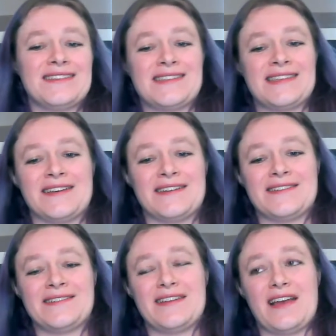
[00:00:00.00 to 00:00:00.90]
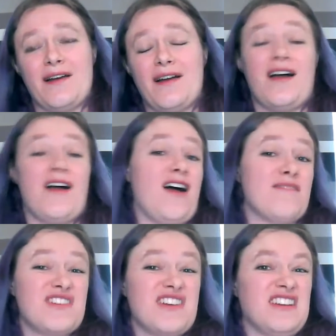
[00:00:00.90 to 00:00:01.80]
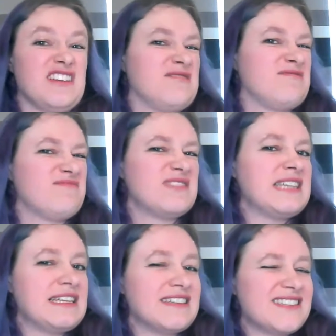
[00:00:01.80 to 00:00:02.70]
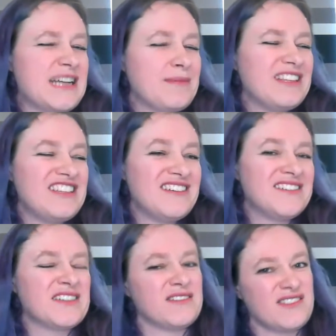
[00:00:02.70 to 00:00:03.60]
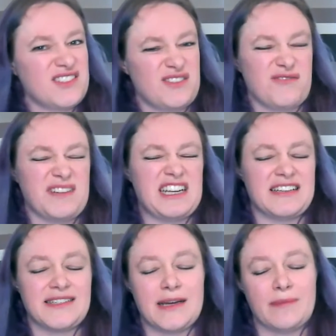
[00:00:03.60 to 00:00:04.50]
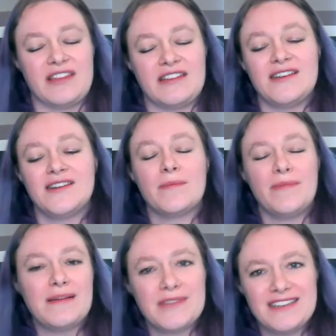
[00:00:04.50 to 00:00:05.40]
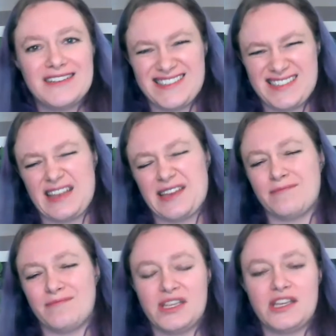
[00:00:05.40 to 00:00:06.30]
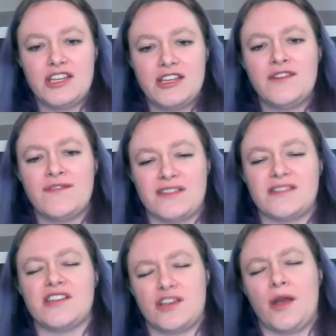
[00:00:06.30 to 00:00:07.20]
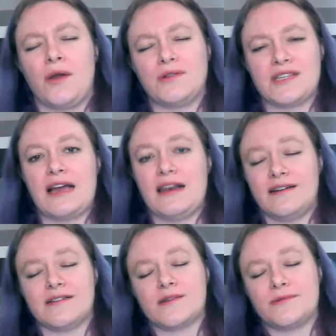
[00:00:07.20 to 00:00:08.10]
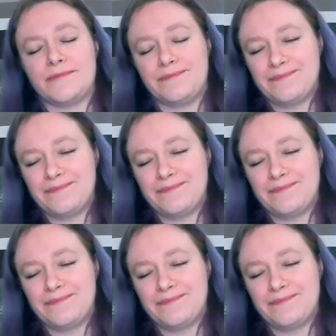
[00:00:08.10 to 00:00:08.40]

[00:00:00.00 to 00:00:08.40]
So I'm gonna take a stab in the dark. It's not really a stab in the dark, but I'm gonna say you've answered no to that last one.